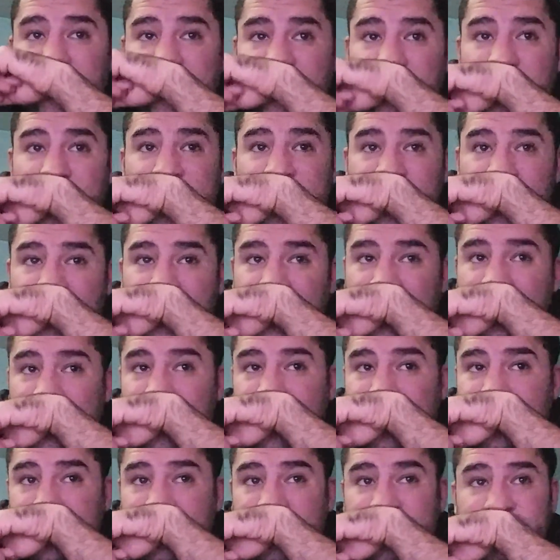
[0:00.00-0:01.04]
Oh.
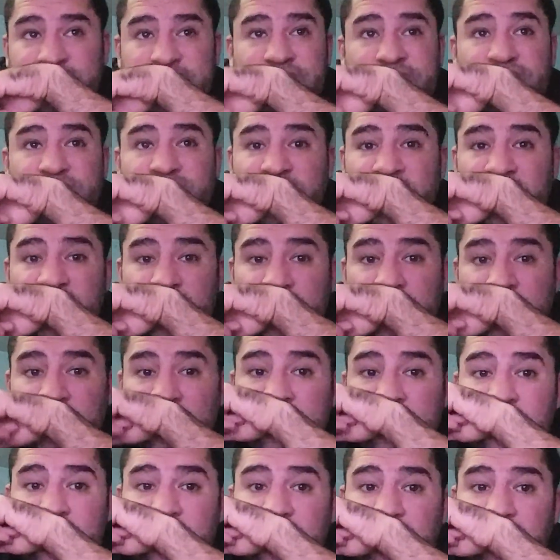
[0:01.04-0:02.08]

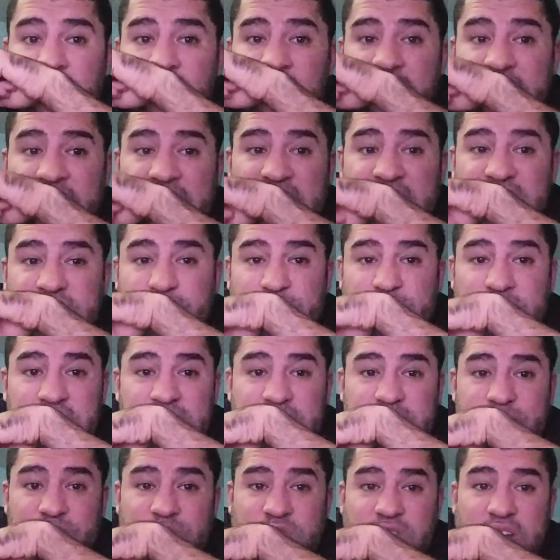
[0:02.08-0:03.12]
Alright guys, please
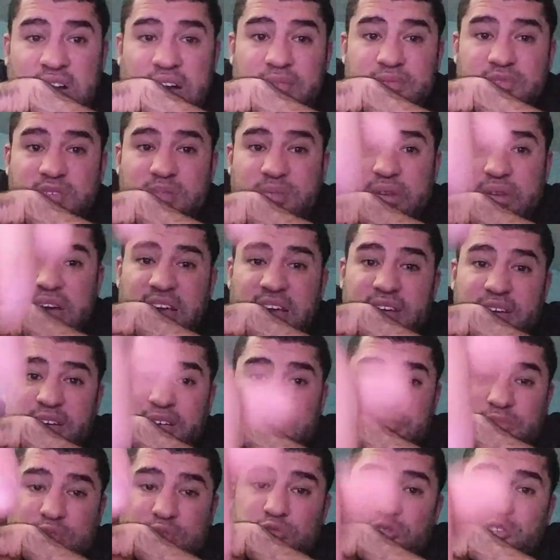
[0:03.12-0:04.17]
subscribe to my
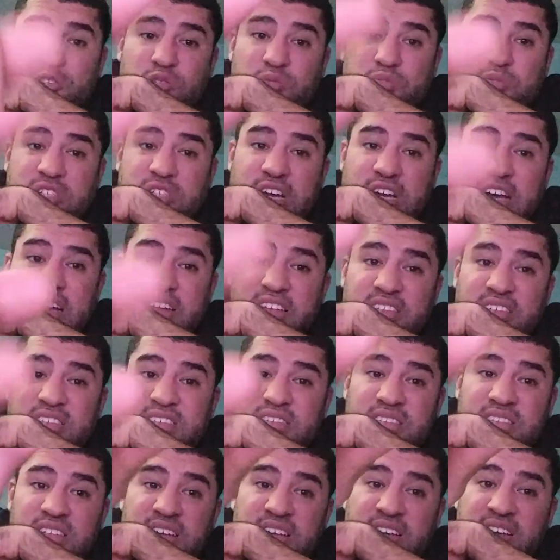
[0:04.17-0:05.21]
YouTube
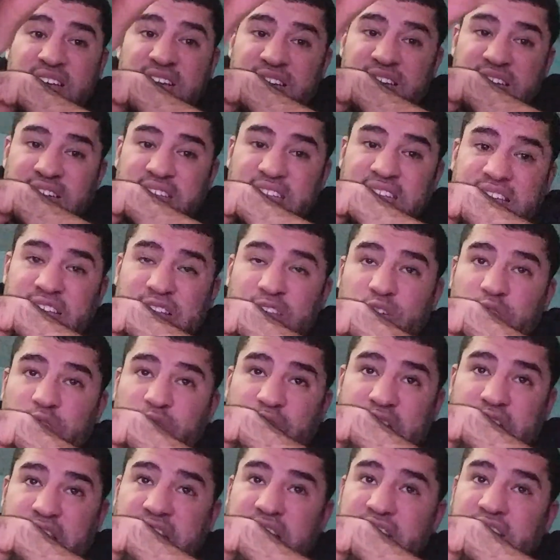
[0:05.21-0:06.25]
channel. Hit that
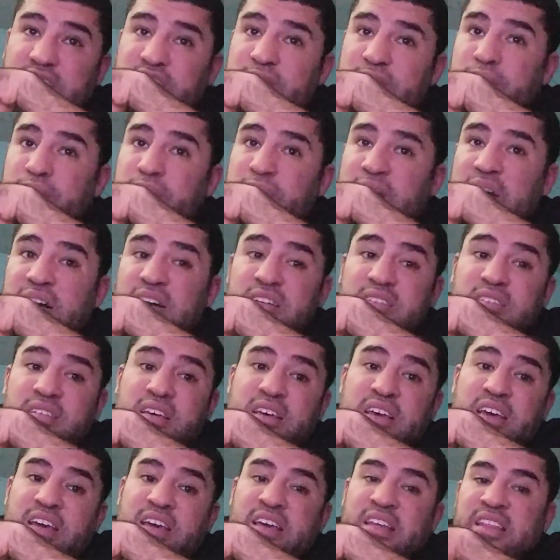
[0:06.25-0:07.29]
notification bell
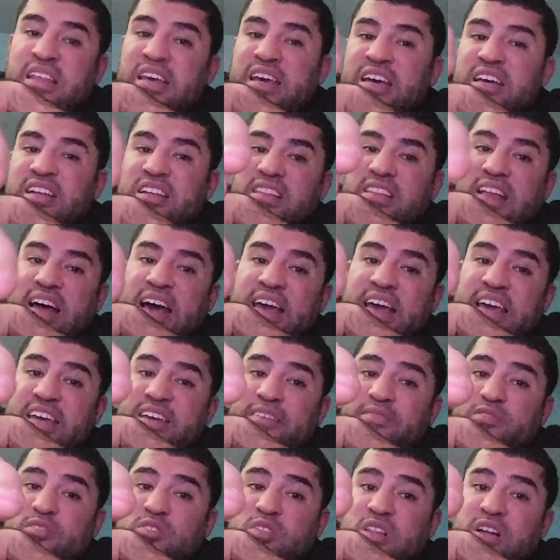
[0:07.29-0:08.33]
and hit a like
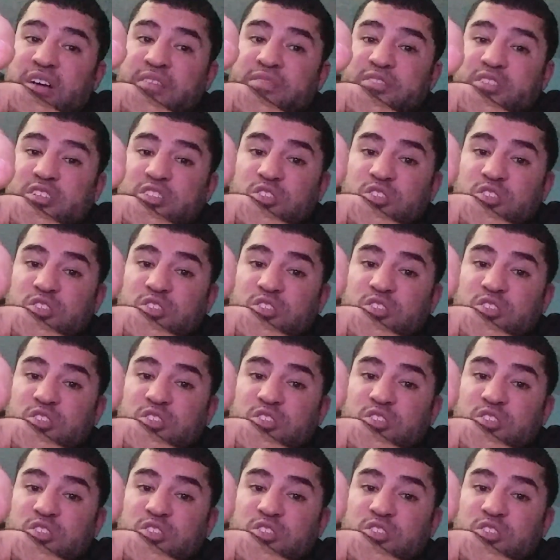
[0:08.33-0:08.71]
if you love your